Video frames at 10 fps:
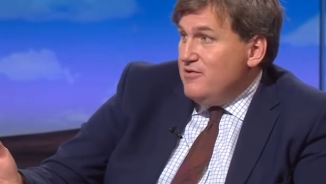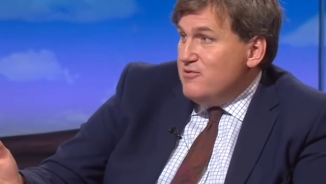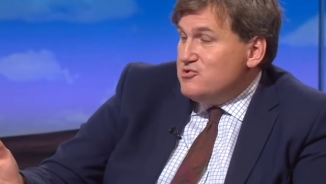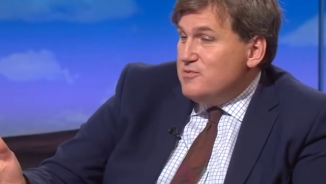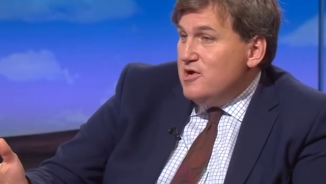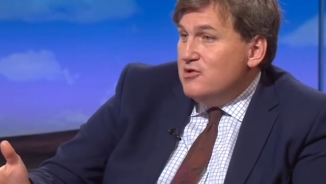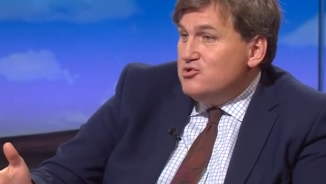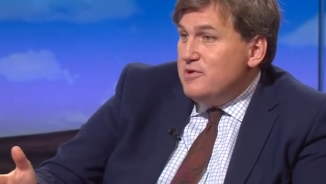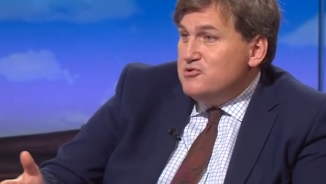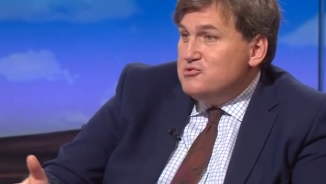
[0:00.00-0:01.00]
That was when
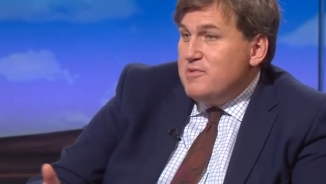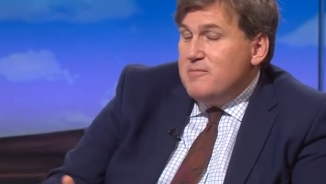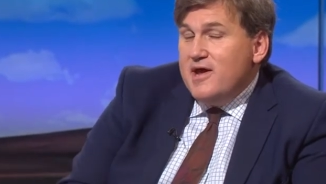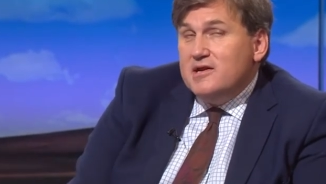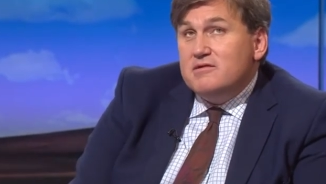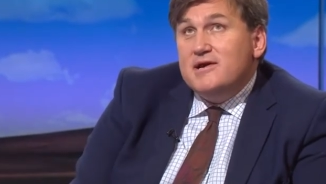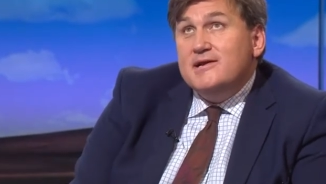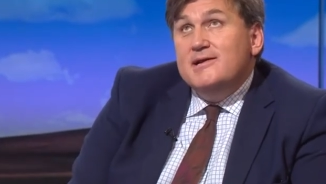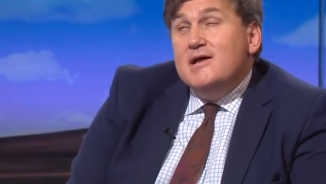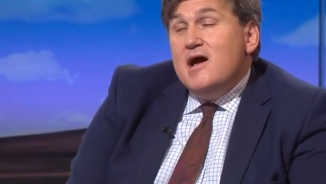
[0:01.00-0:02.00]
100 billion was being bandied around.
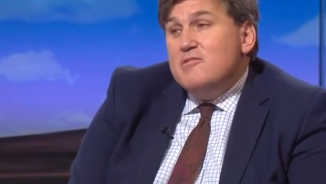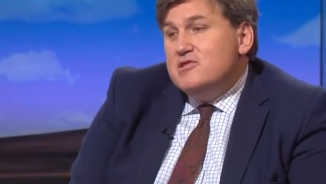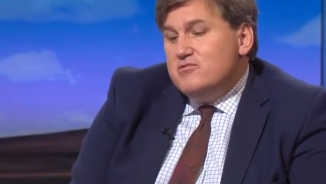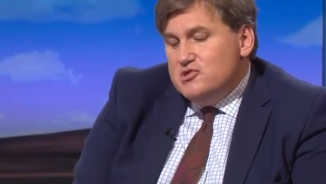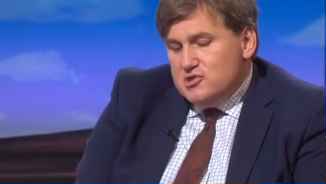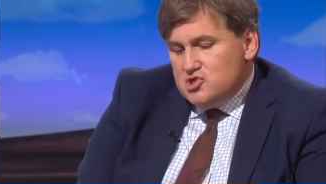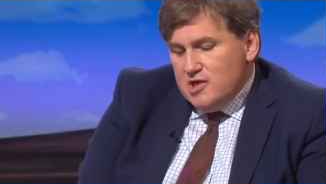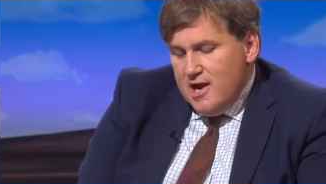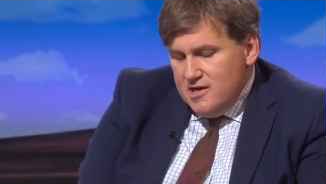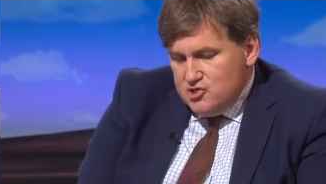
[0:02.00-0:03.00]
I mean, there is this
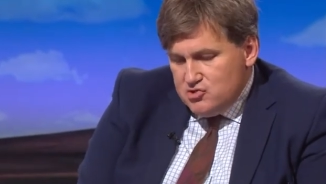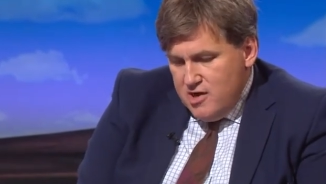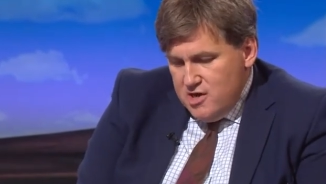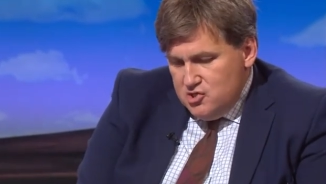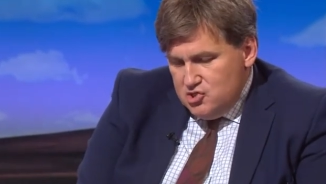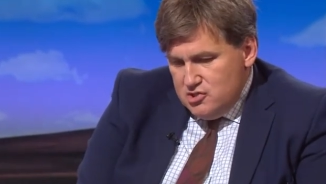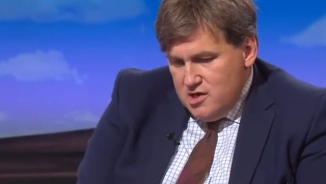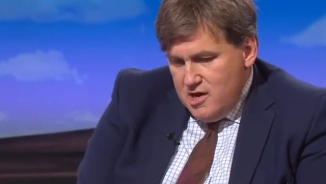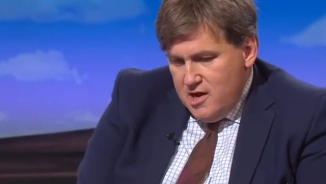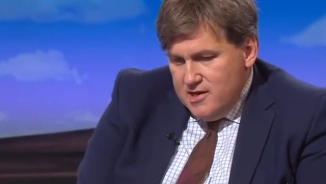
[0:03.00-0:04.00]
slightly strange
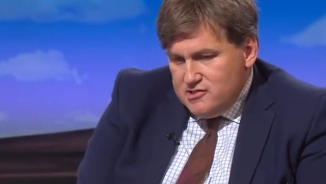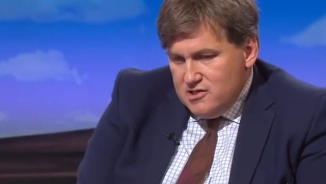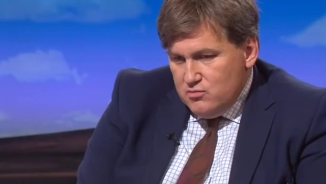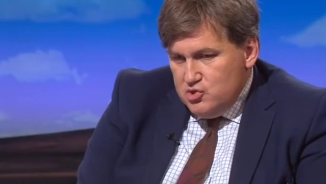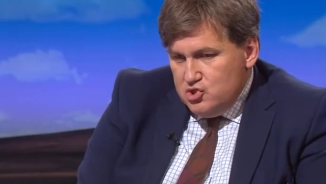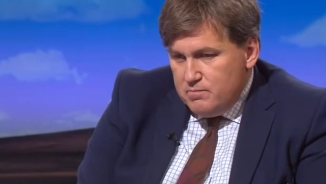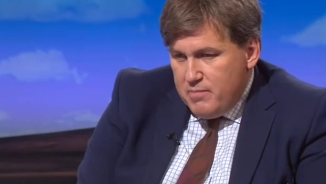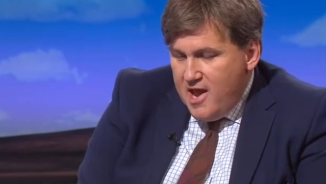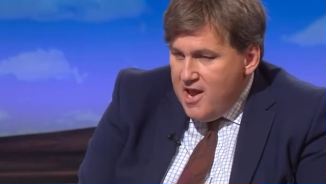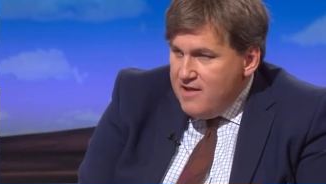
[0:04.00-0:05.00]
idea that we should
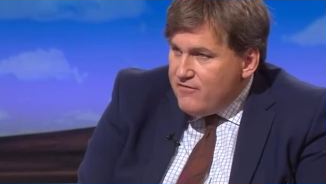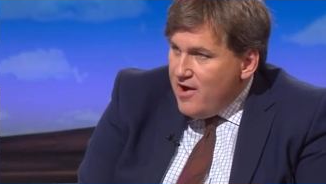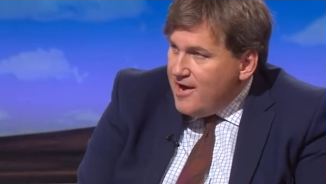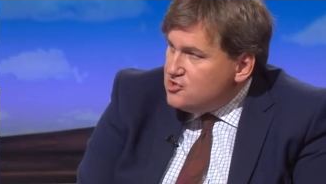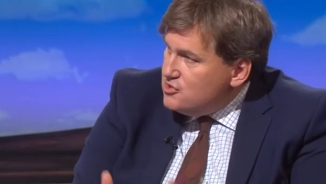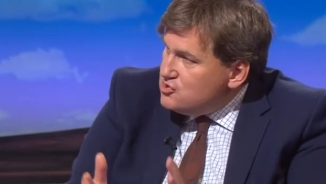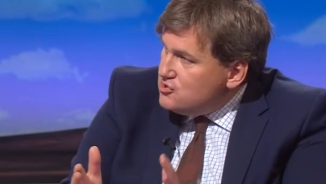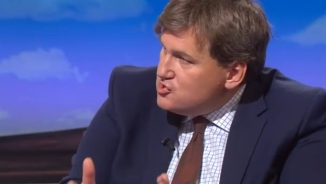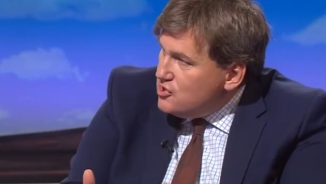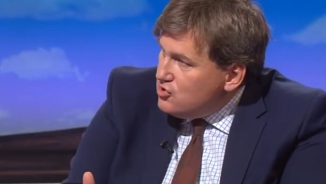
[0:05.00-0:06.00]
pay for access to
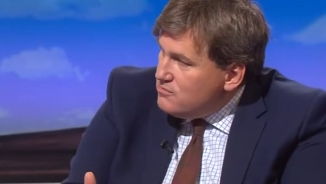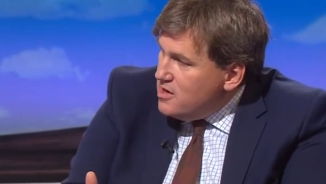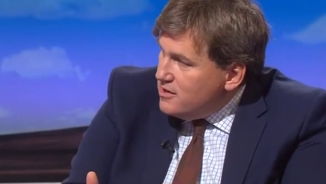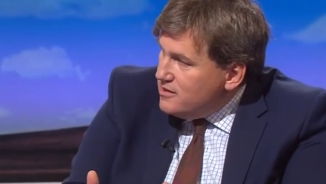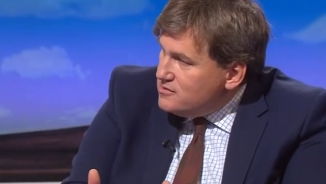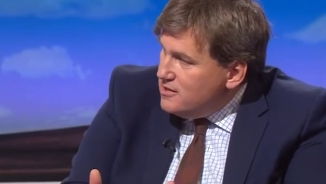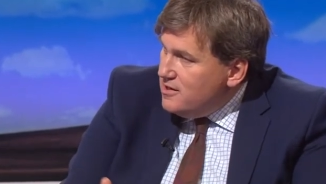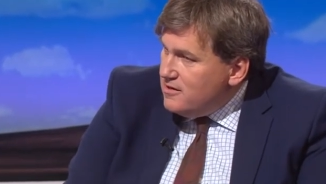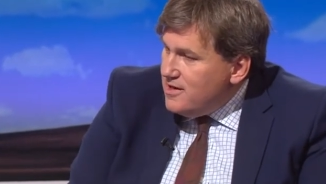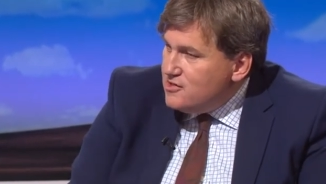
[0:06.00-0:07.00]
the single market.
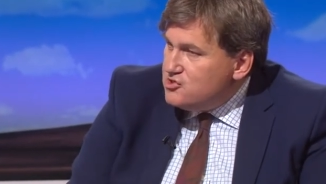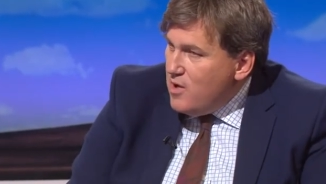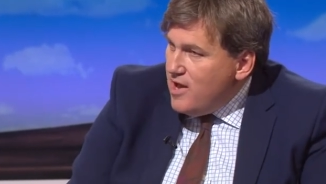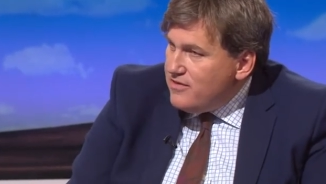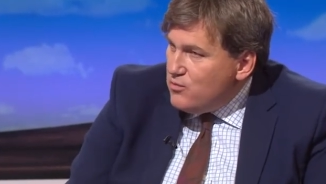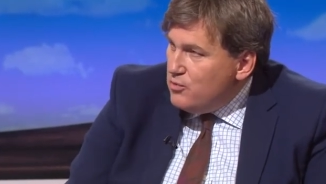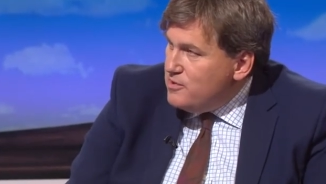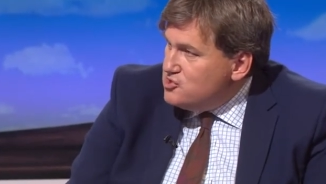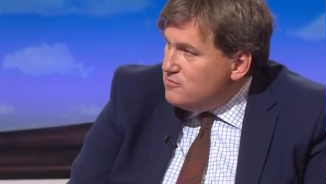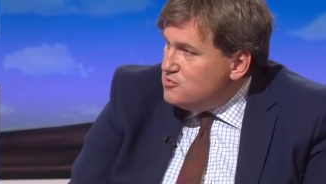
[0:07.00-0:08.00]
That's where there will
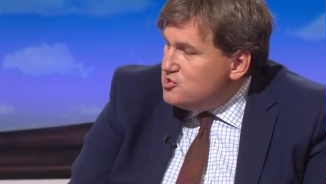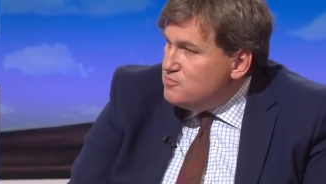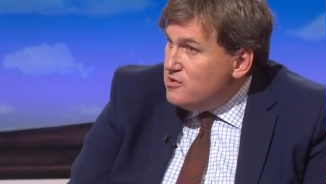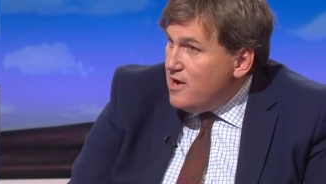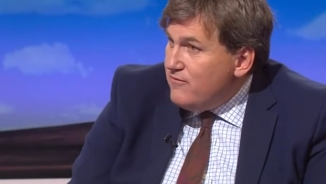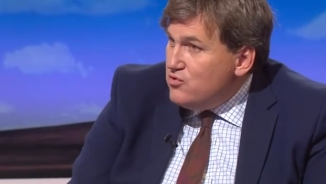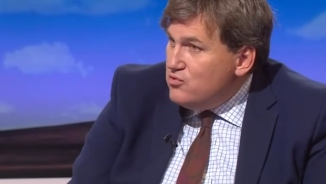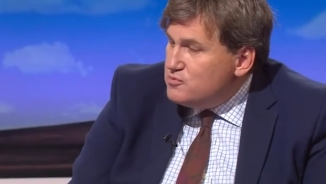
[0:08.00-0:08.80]
be some dispute. Now, of course...